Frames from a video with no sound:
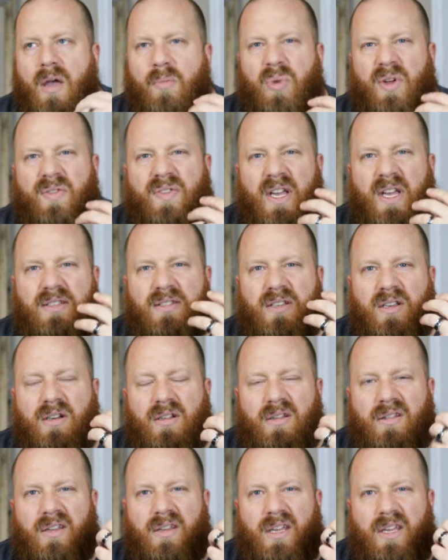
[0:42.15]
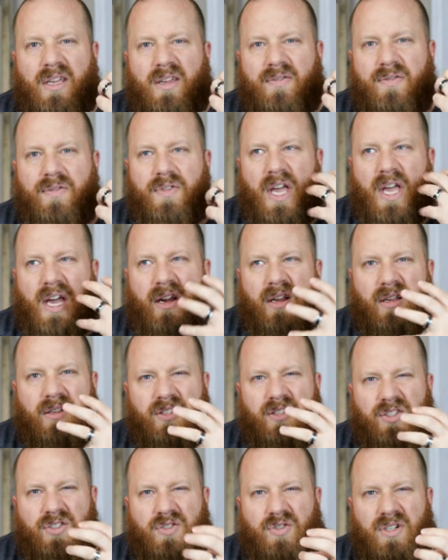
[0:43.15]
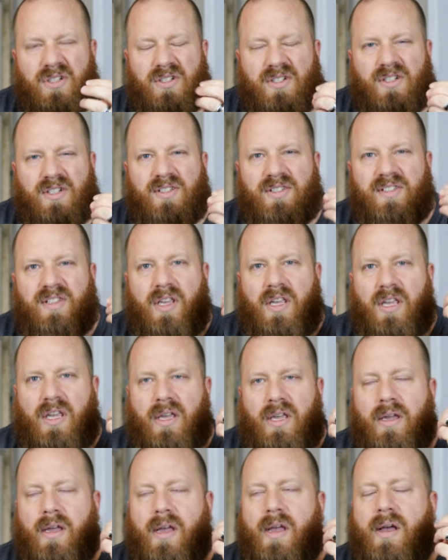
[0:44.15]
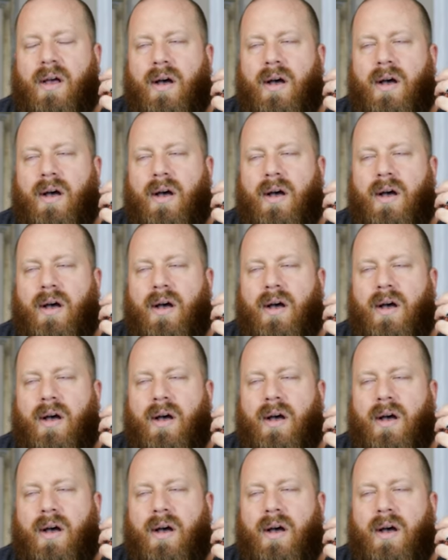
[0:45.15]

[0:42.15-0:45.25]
but that's going to leave that astringency,